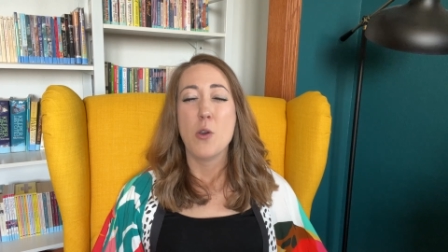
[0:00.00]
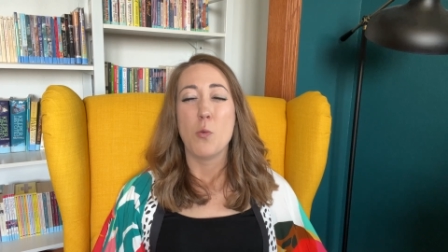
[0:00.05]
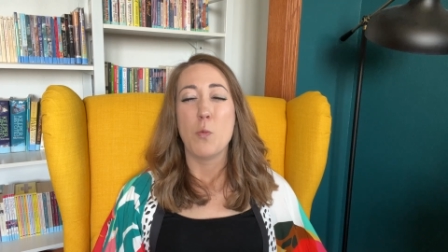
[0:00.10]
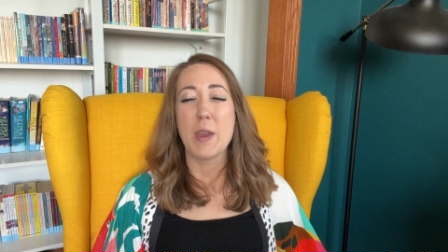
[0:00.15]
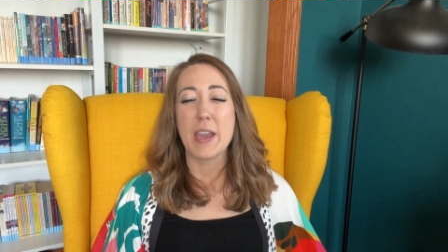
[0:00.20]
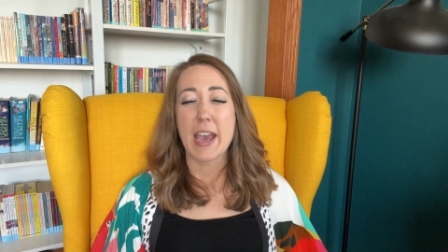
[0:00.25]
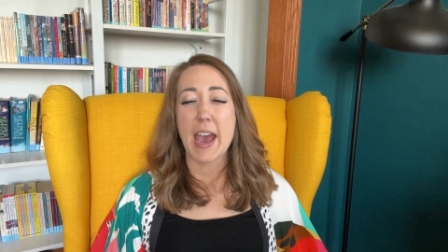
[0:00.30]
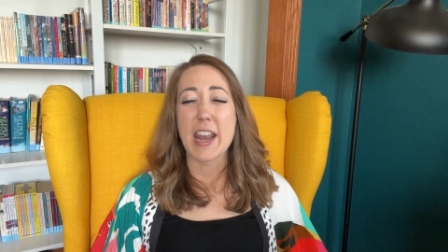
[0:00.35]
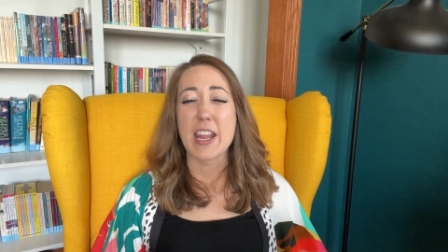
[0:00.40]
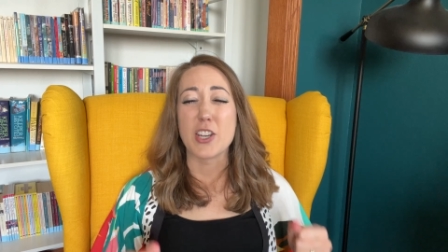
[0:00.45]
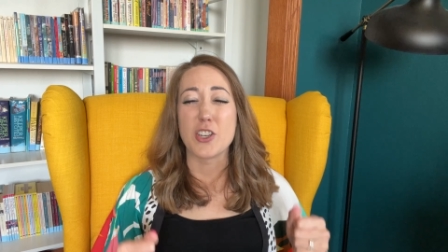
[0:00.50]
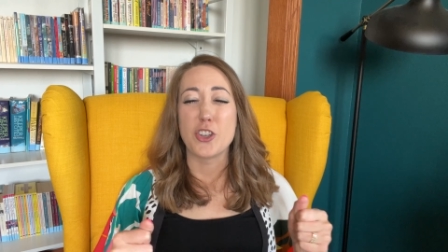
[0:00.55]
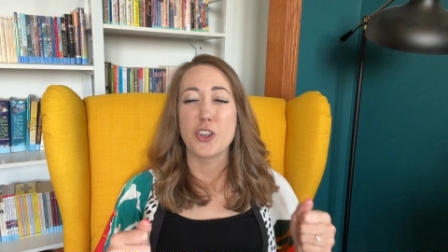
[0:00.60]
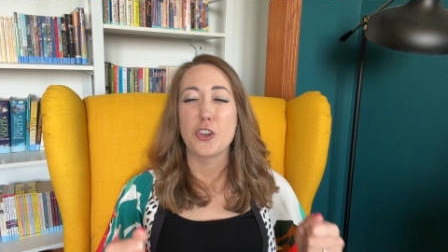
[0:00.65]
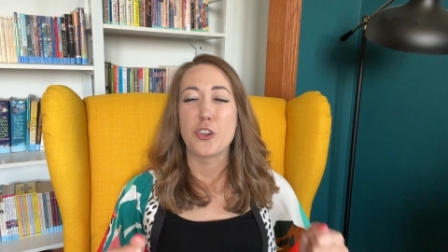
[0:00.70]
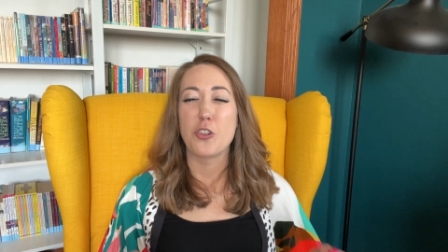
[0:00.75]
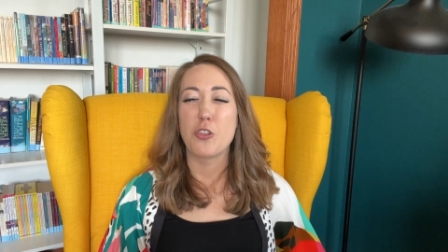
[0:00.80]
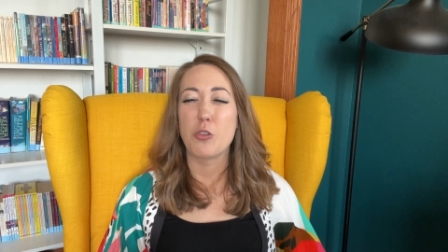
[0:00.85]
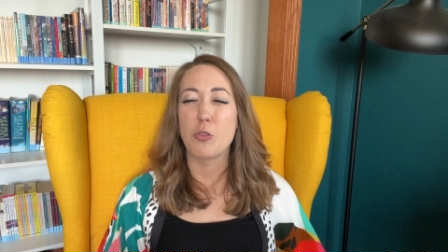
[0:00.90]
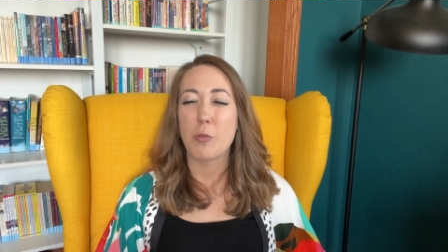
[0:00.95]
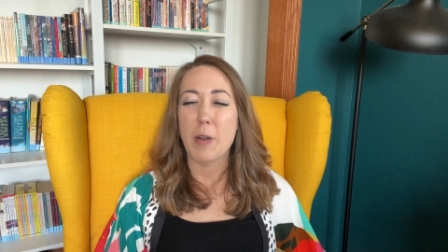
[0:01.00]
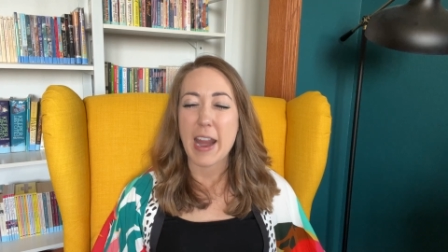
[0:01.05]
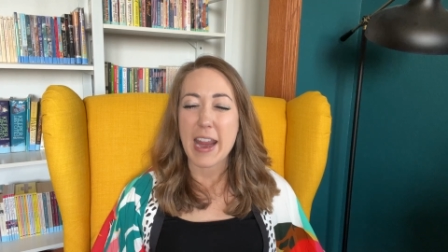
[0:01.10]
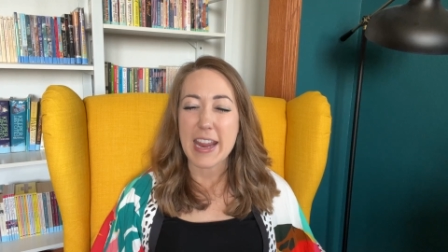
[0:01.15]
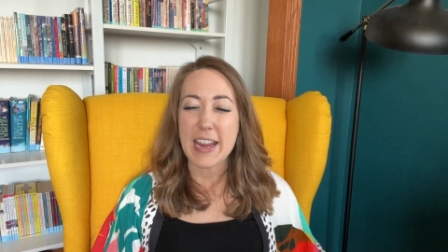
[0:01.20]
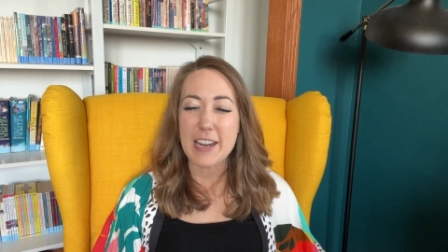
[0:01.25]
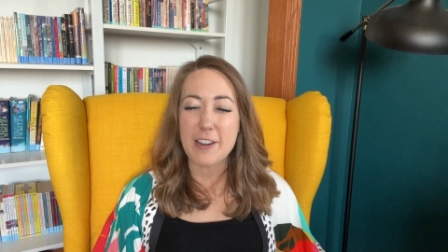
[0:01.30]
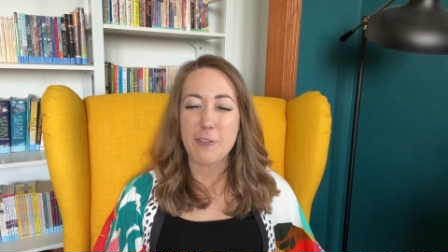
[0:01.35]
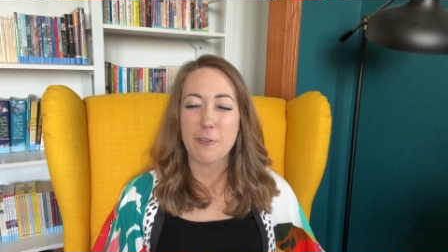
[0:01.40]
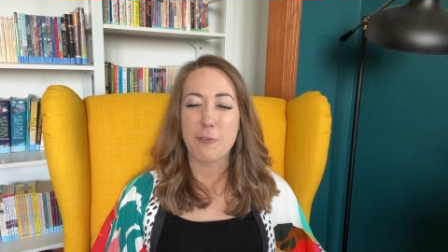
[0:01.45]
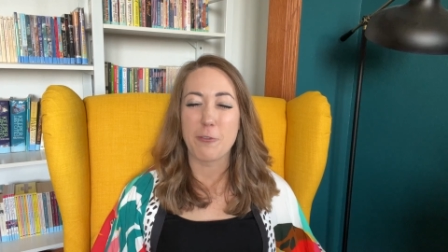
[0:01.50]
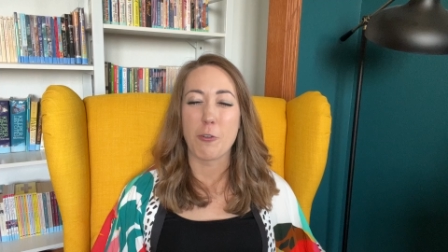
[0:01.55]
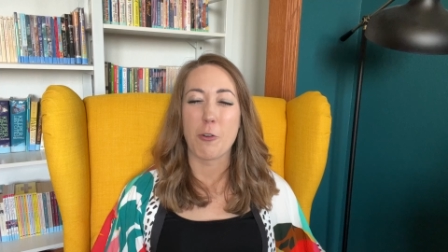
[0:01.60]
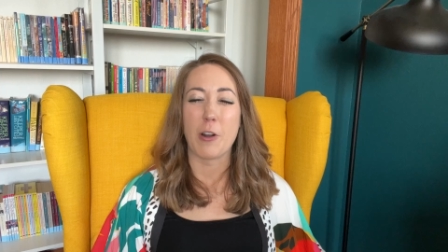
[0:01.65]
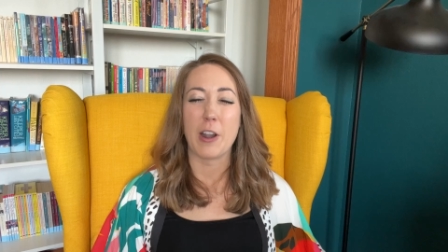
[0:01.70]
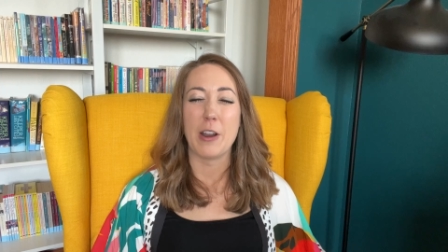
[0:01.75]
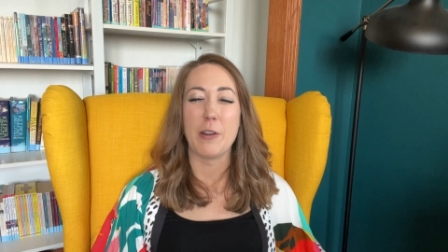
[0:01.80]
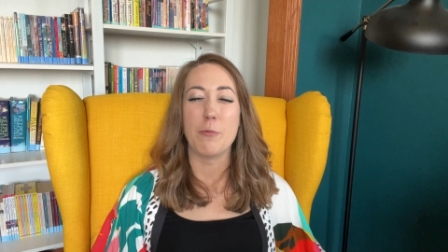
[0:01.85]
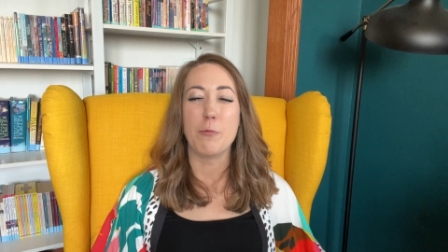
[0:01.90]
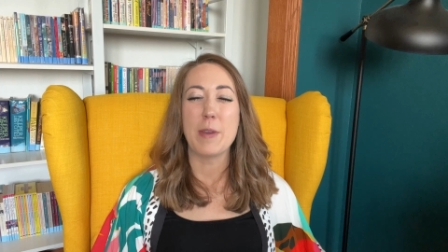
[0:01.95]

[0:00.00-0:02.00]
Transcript: We got to train for it.